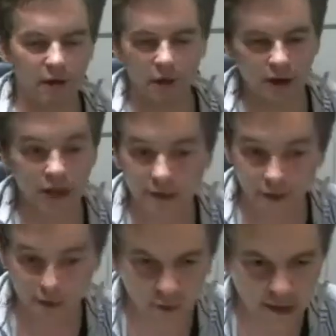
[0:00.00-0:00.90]
the era a
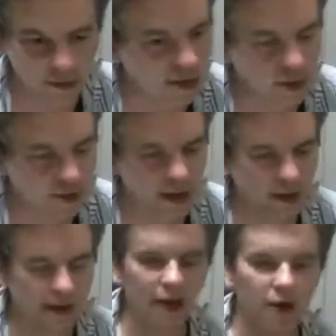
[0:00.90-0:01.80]
different way than they looked
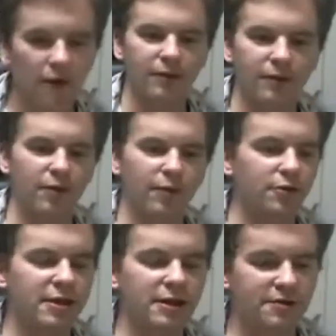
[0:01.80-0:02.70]
on it now. And
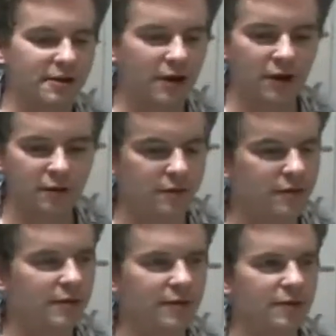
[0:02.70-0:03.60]
they'll see it as an era of
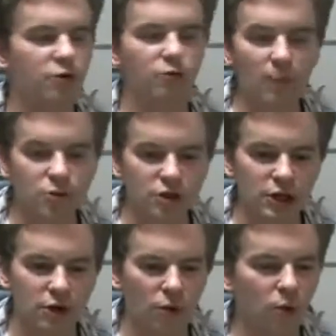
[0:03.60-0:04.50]

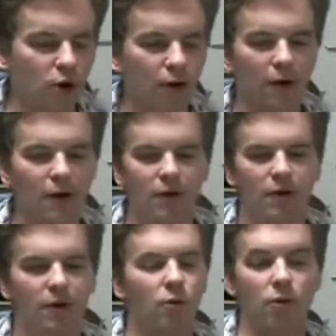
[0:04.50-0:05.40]
corruption or
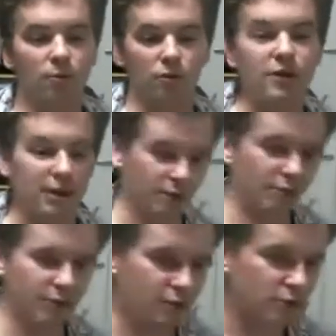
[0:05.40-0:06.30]

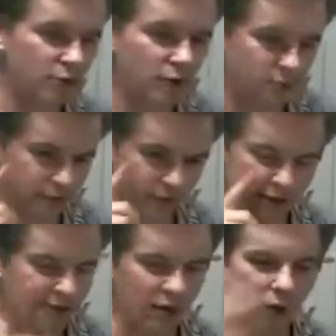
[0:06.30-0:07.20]
brilliance, right? Who knows,
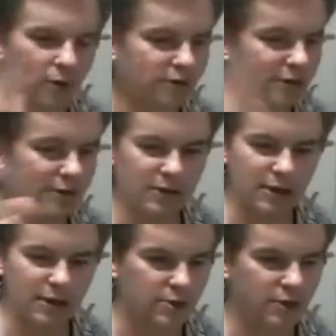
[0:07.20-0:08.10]
right? It's always going to be
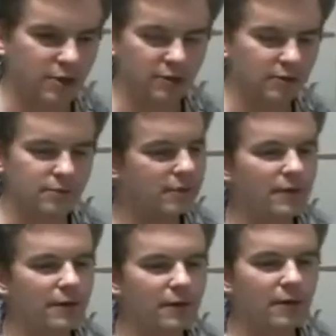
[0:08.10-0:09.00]
changing. So
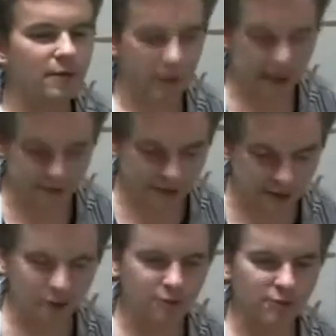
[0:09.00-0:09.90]
as a
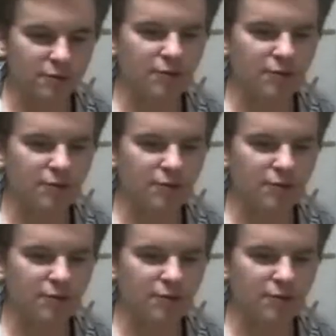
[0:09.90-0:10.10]
seeker of